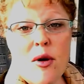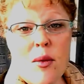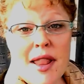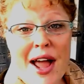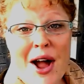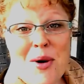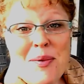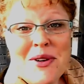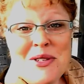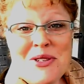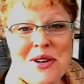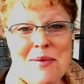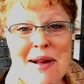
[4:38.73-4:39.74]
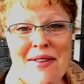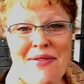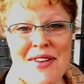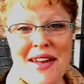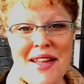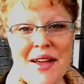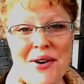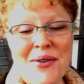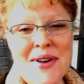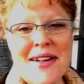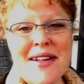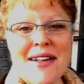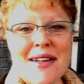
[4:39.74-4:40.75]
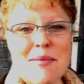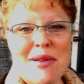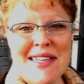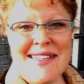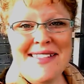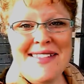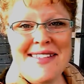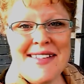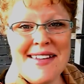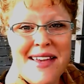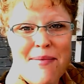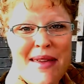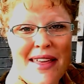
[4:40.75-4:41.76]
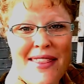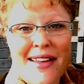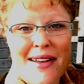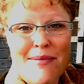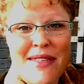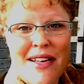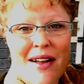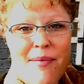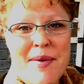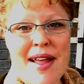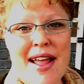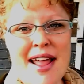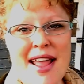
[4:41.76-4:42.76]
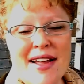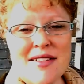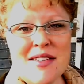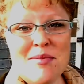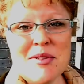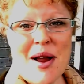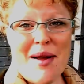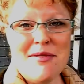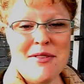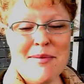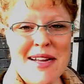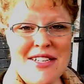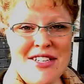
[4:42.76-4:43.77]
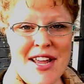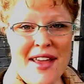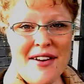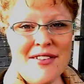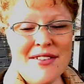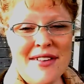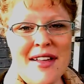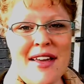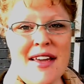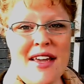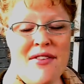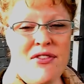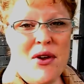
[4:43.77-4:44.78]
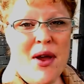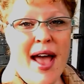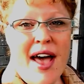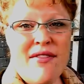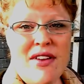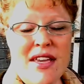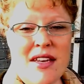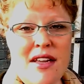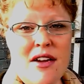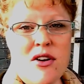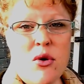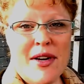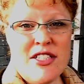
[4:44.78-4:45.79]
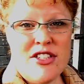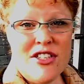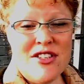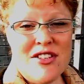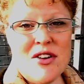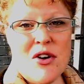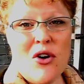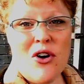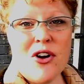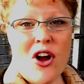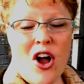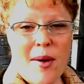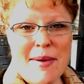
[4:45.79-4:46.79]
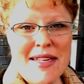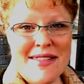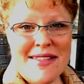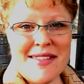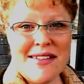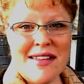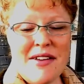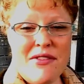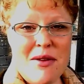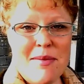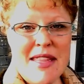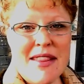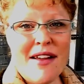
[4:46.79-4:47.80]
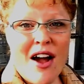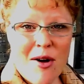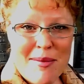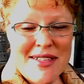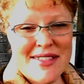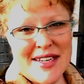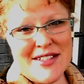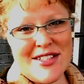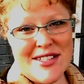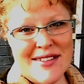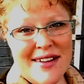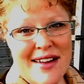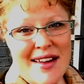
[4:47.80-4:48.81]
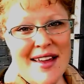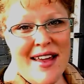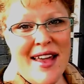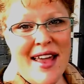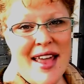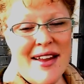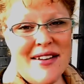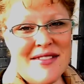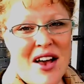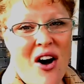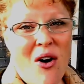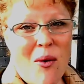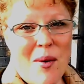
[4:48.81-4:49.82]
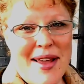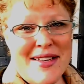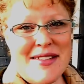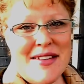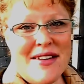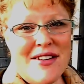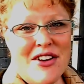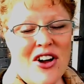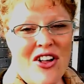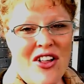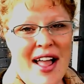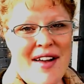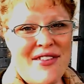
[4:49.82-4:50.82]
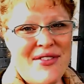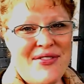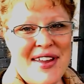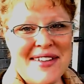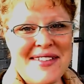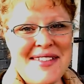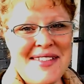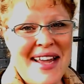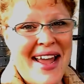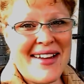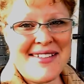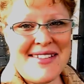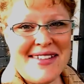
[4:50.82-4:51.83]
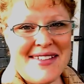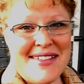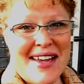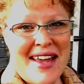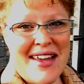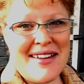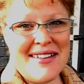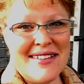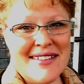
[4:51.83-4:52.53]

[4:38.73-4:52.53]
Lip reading: Well, I hope you enjoyed my video. Please give me a thumbs up and subscribe to my channel. If you have any questions or comments, leave them in the comments section. And as always, y'all have a fantastic day.